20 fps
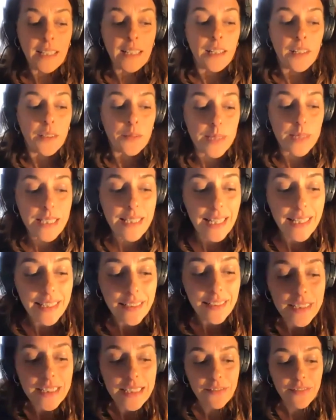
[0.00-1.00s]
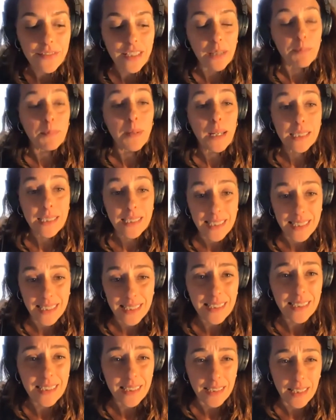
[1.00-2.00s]
regenerative
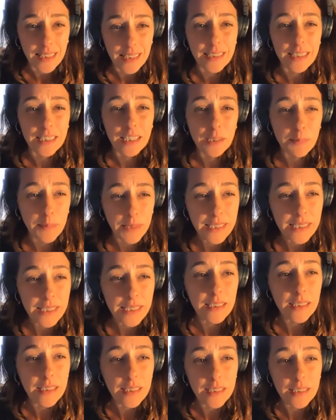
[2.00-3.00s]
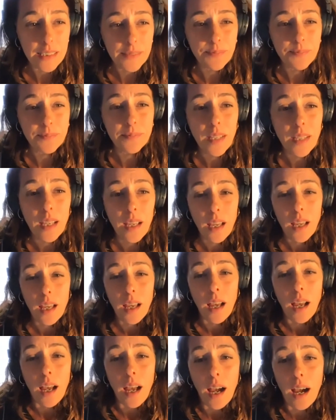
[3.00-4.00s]
capacities as a species?
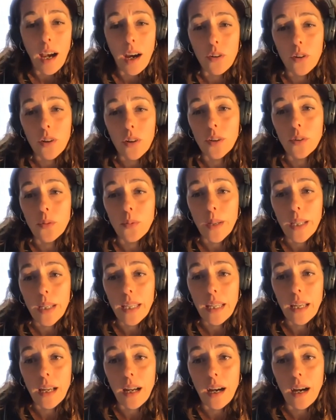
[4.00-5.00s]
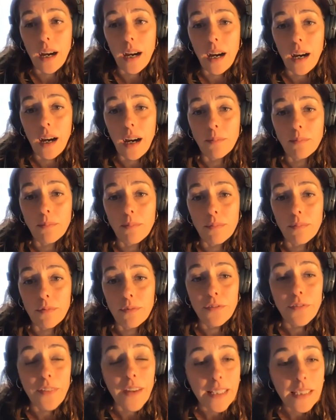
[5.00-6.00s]
How can we
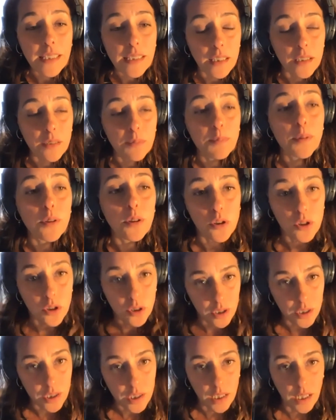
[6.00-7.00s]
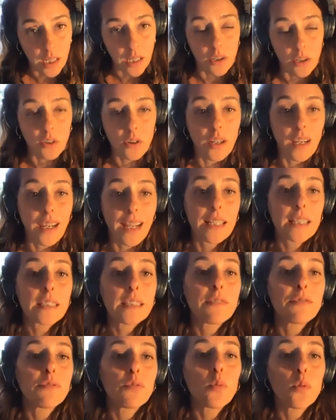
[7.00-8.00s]
face and process our
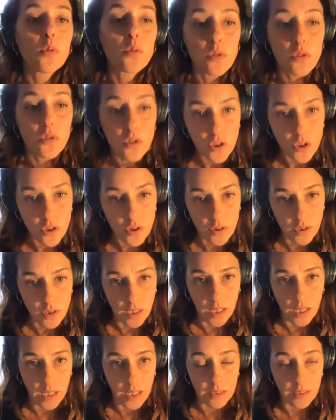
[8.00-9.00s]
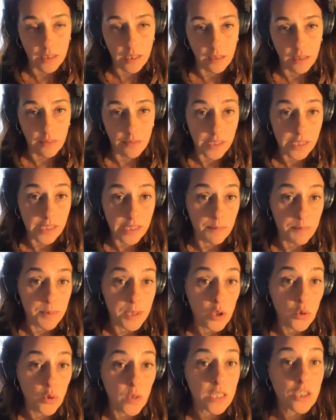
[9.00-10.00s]
collective wounds and the
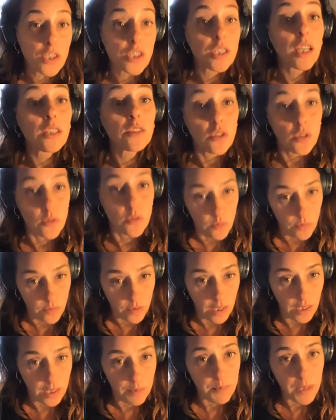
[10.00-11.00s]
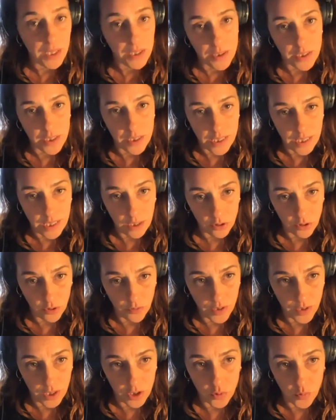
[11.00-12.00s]
subsequent shadow that emerges out
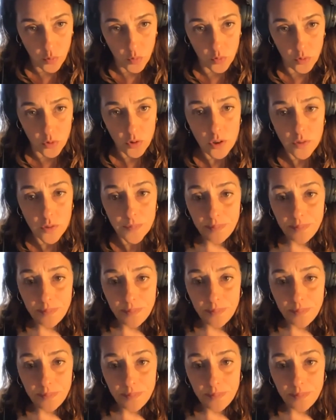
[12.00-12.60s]
of these wounds?